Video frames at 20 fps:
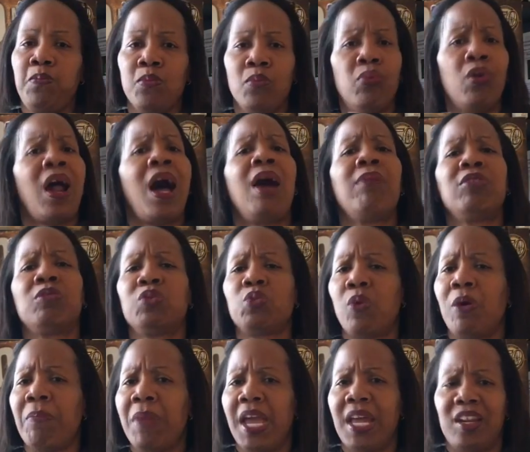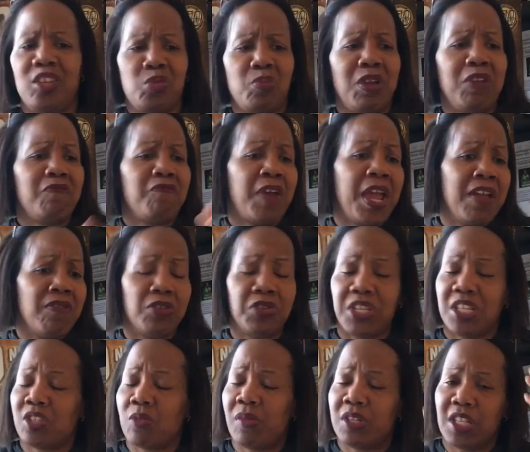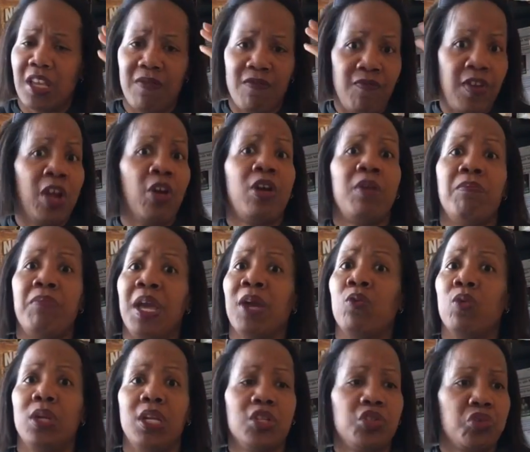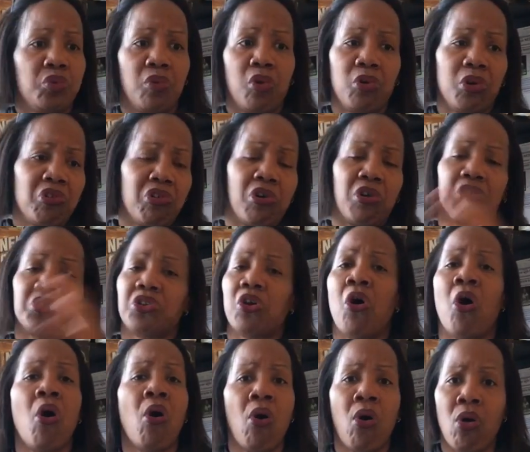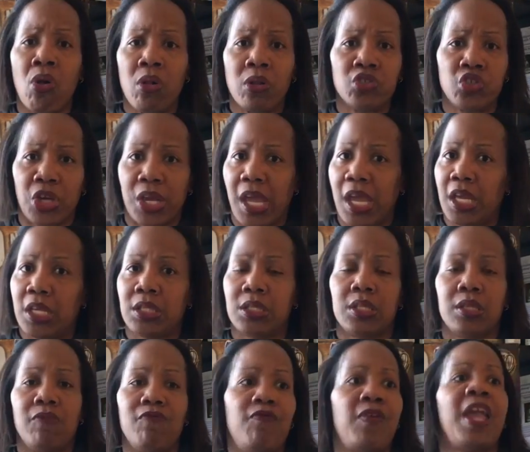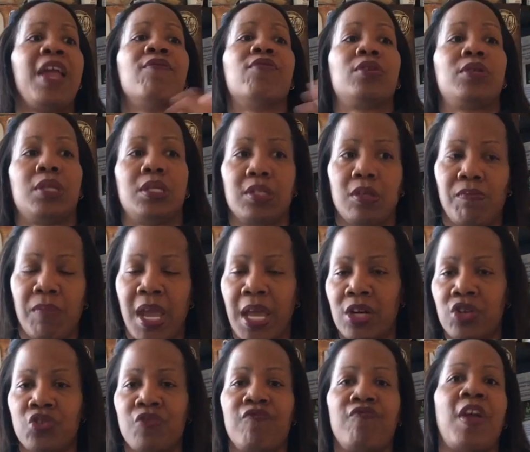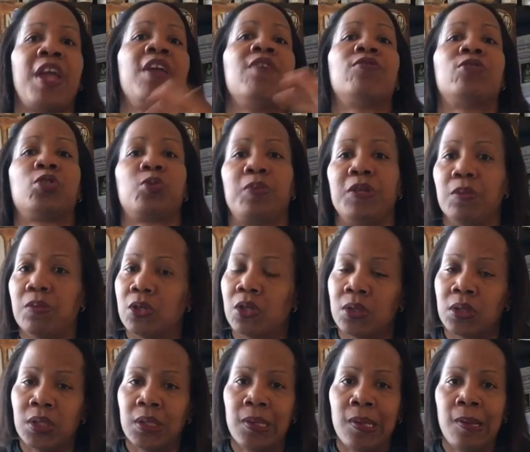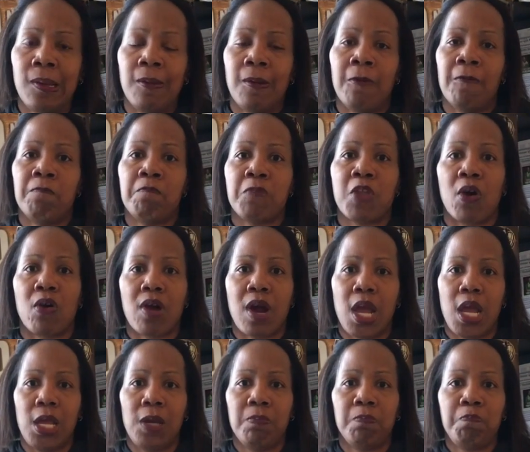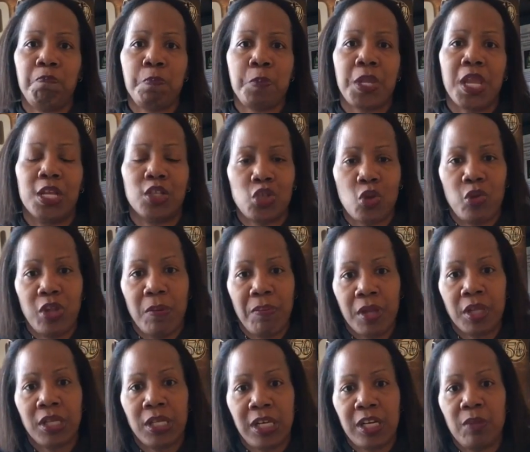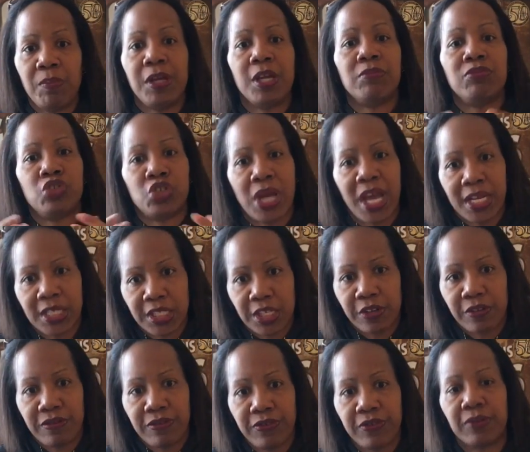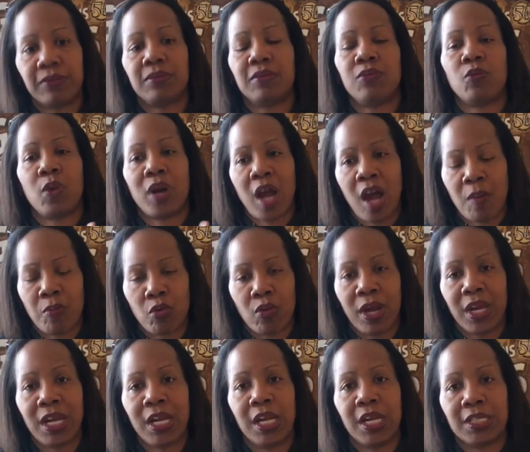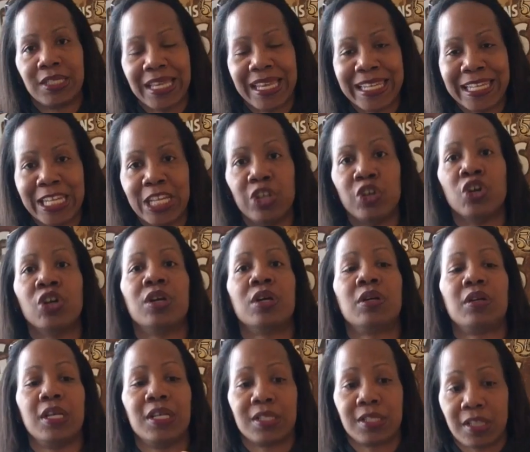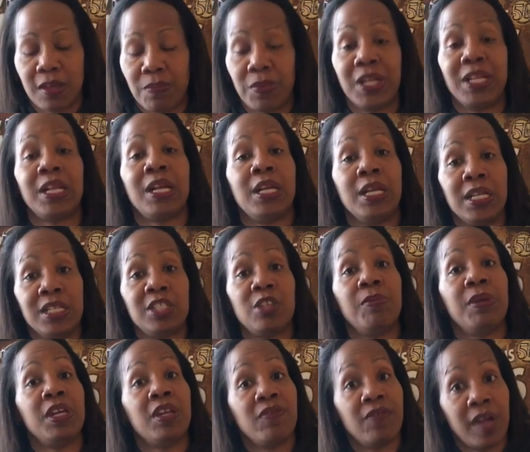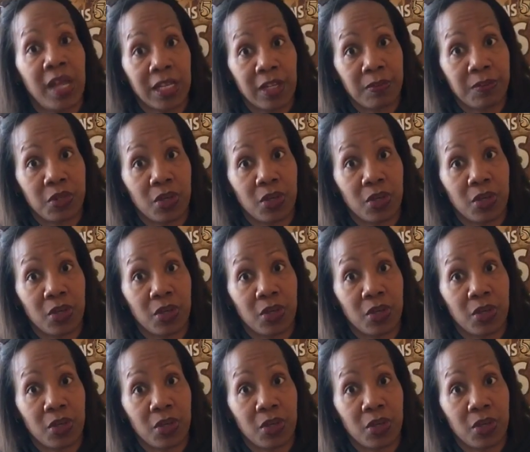Problems with management. Favoritism is a very big one that's thrown across all chains. Favoritism. Manager favors people. All right. And so the ability to be objective when operating as a leader is something that needs to be developed.